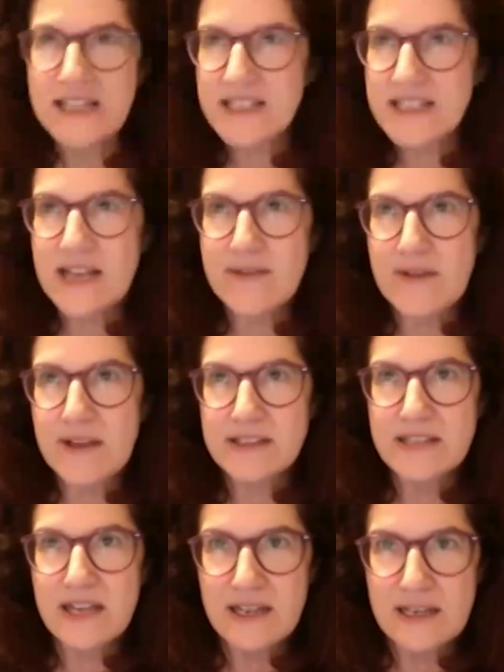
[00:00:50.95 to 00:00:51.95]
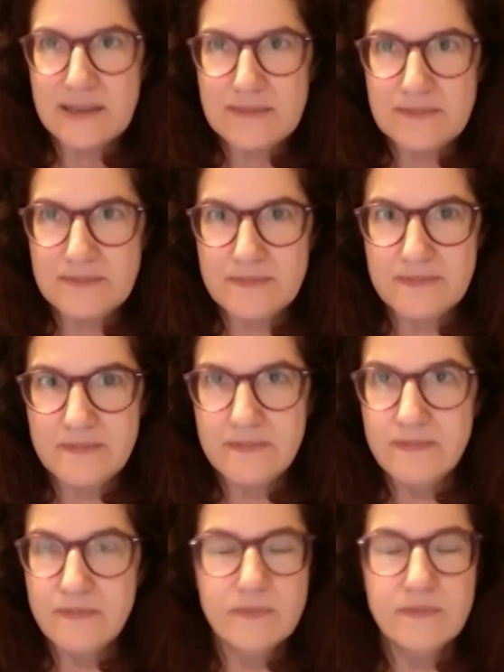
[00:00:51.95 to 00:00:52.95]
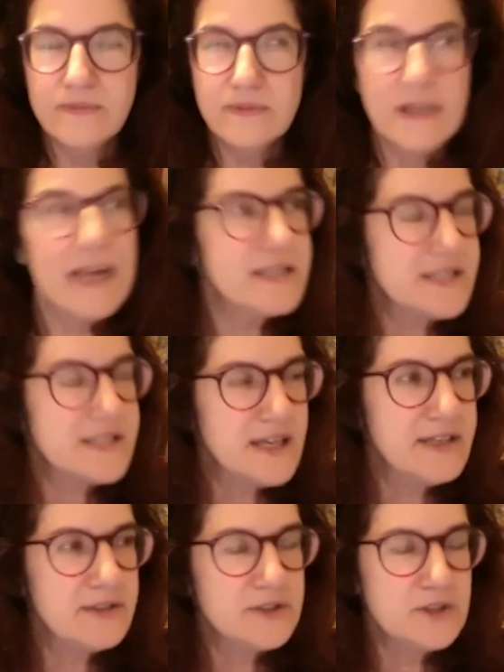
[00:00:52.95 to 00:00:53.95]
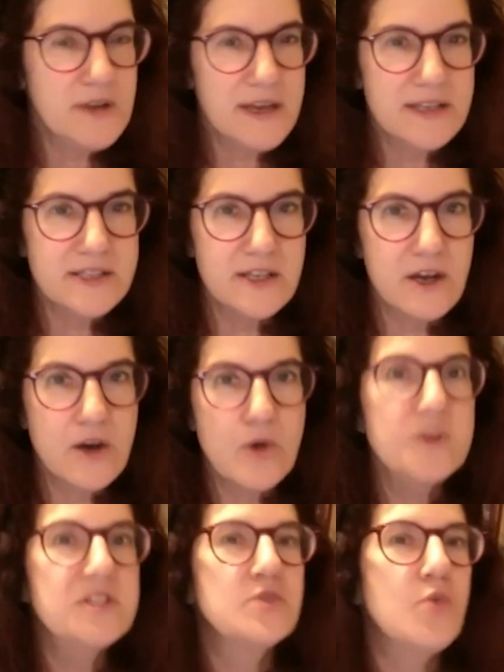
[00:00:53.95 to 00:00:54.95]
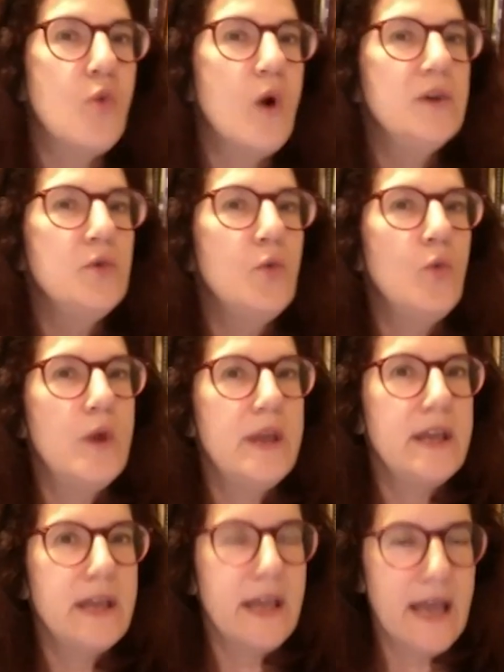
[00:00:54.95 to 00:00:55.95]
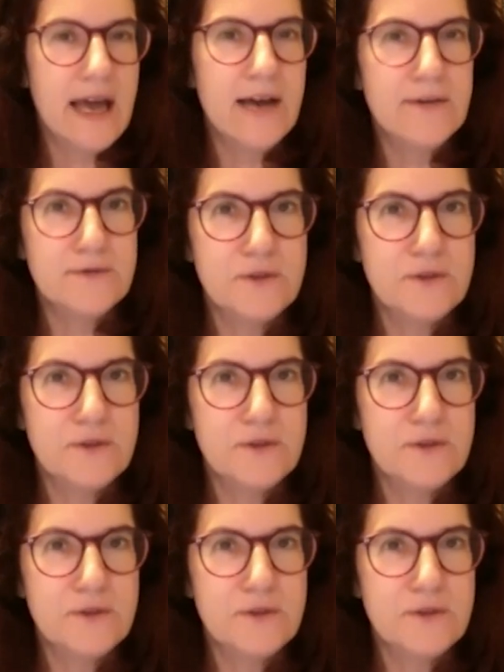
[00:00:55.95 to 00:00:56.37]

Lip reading: saving time last night, 2 nights ago, which is 1 week after